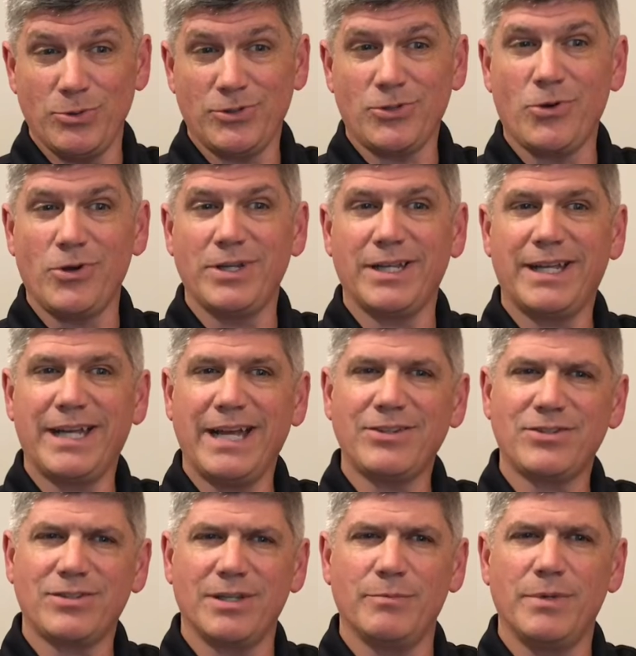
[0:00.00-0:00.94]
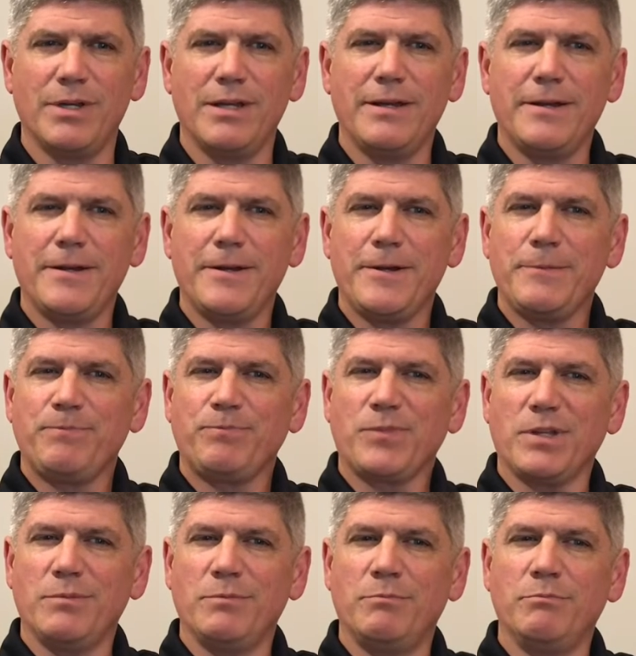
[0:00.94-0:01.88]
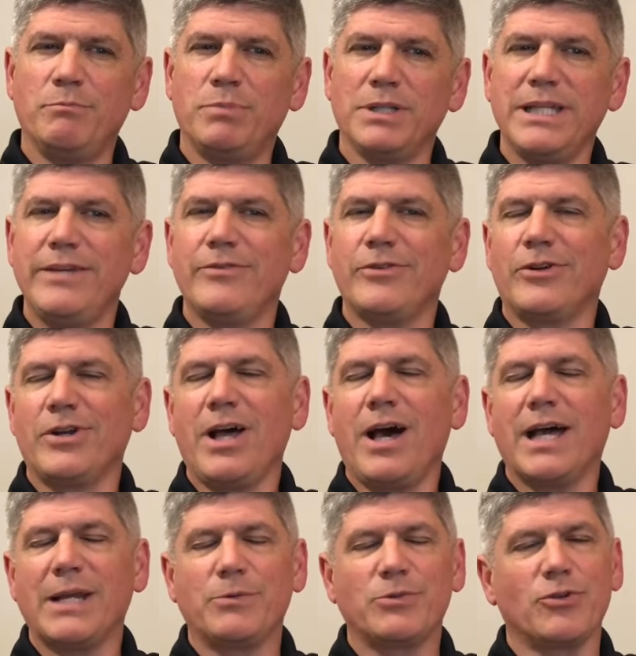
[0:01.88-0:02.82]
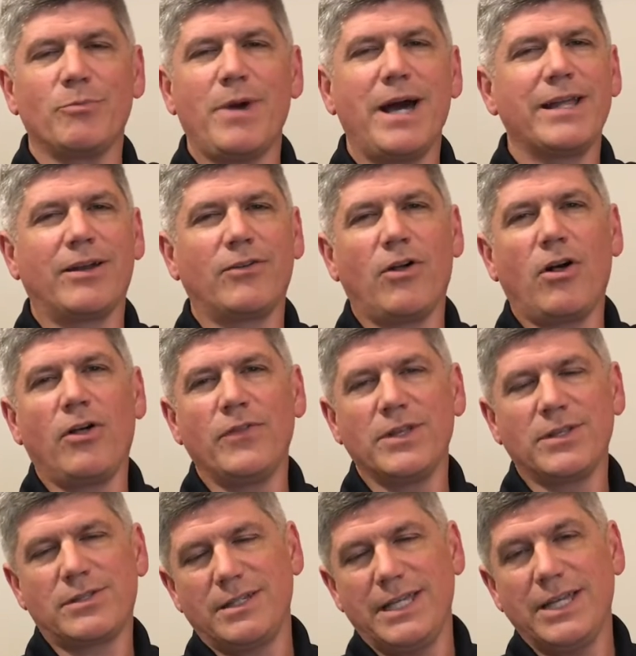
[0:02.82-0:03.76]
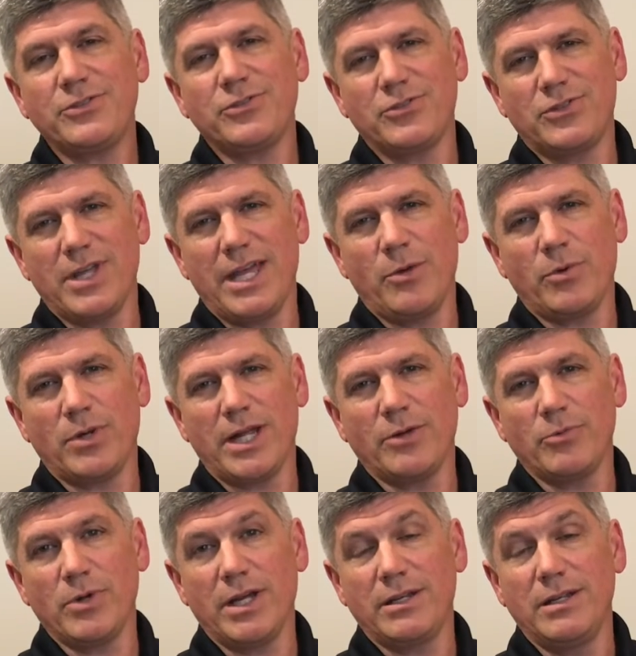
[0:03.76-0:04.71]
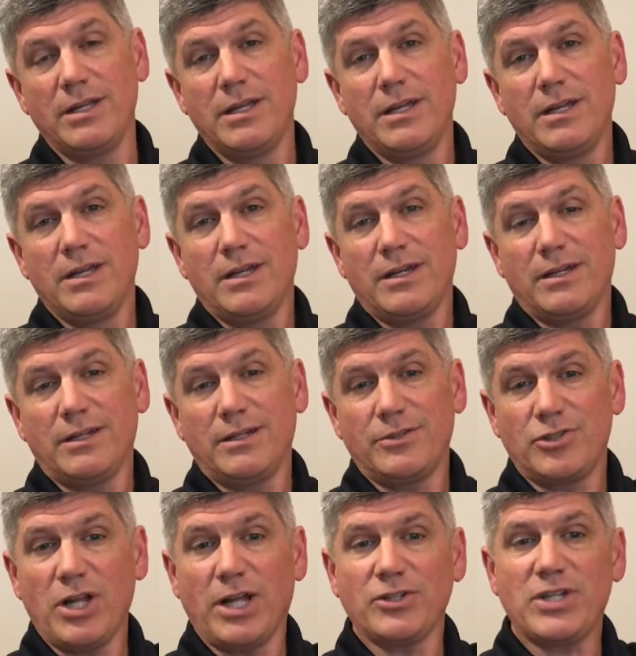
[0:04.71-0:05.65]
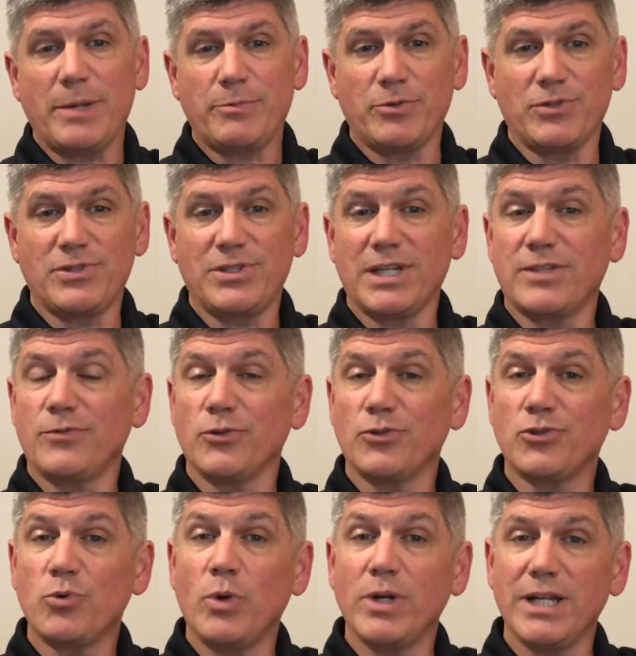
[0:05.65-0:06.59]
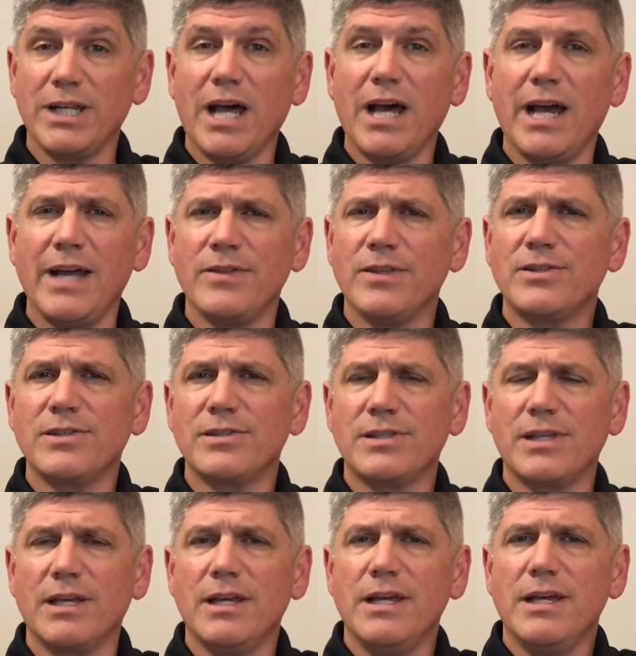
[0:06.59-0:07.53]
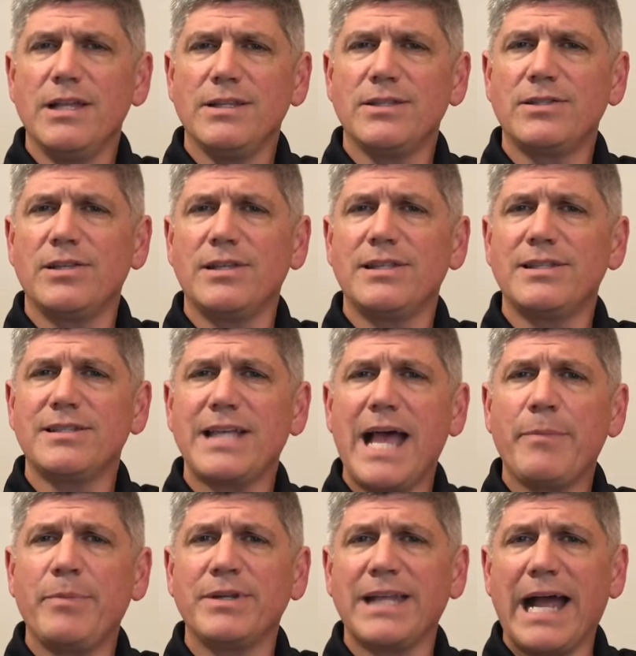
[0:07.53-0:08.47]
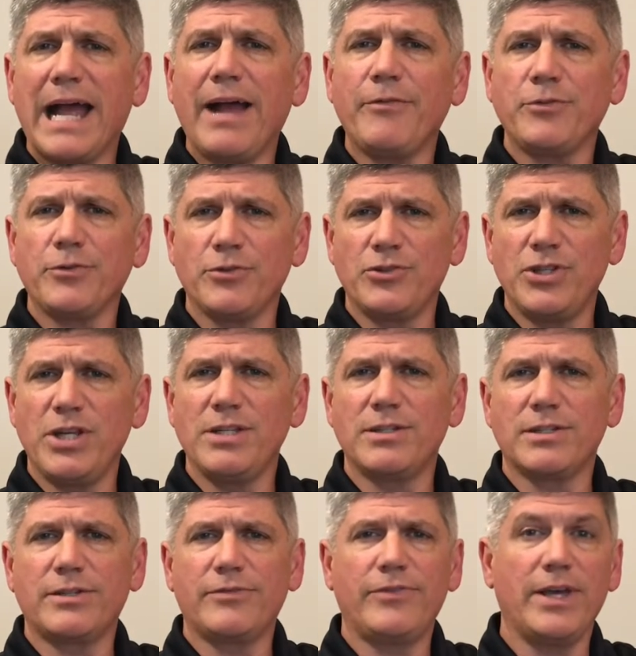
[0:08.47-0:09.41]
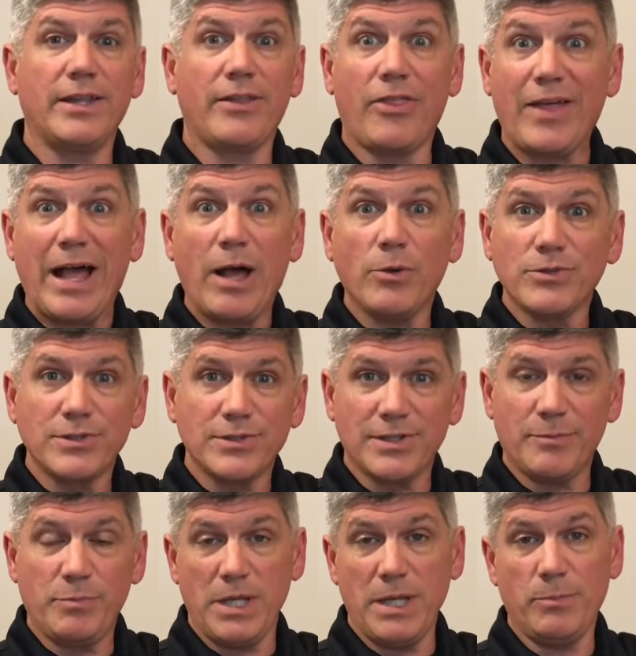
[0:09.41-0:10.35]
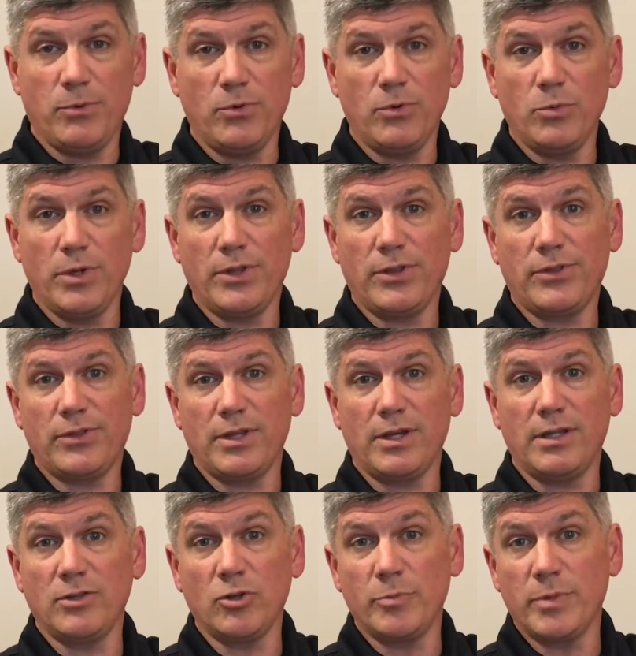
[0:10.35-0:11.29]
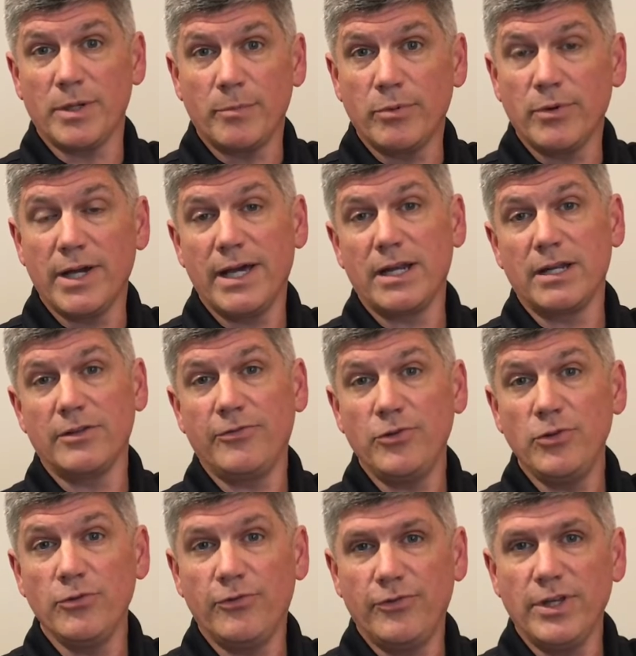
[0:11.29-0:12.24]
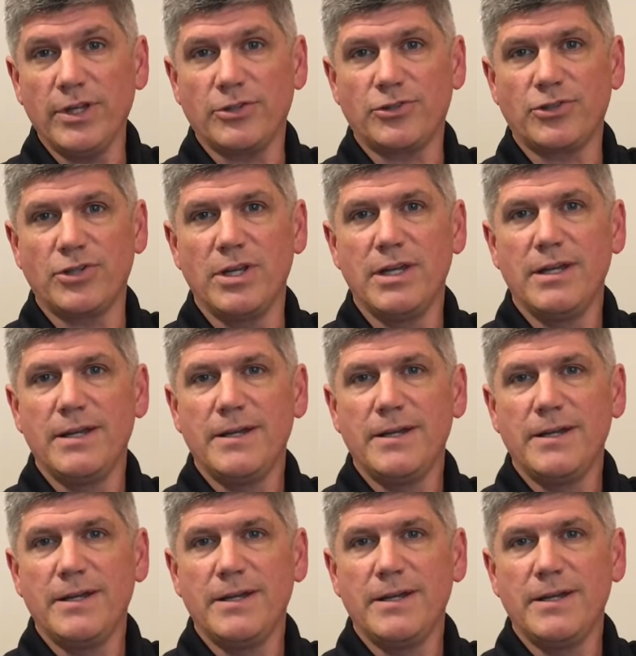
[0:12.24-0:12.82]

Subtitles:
was going to catch them. Believe it or not, I was reminded of all this yesterday when I read John chapter 6, verse 29. This happened after Jesus fed thousands of people with a little bit of bread and a few fish.